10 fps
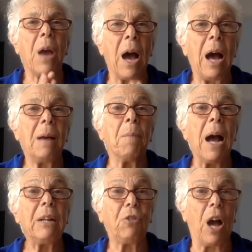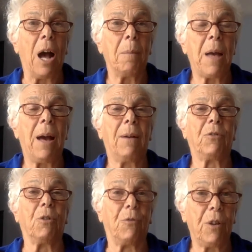I, my job
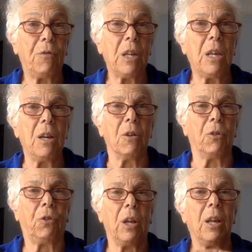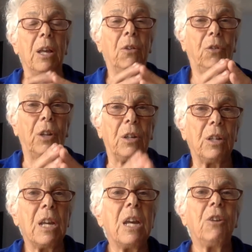after 50 years is to
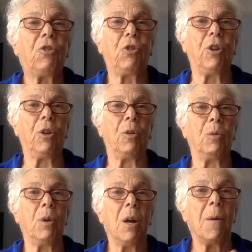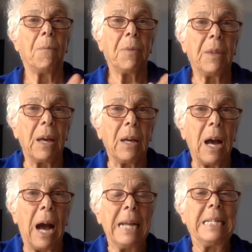teach you the
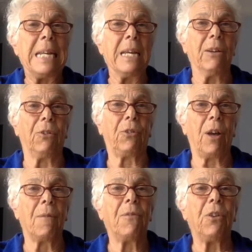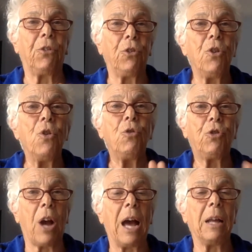ideas of this new
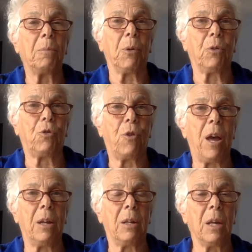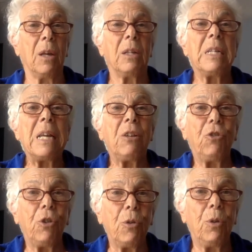childbirth trend,
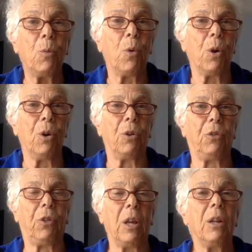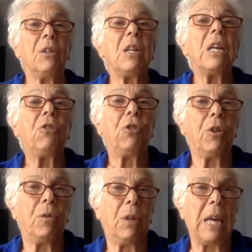teach you the words, teach
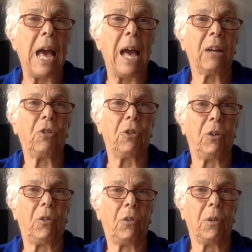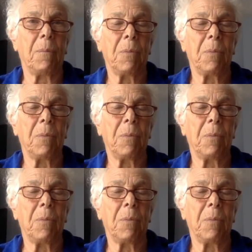you the actions.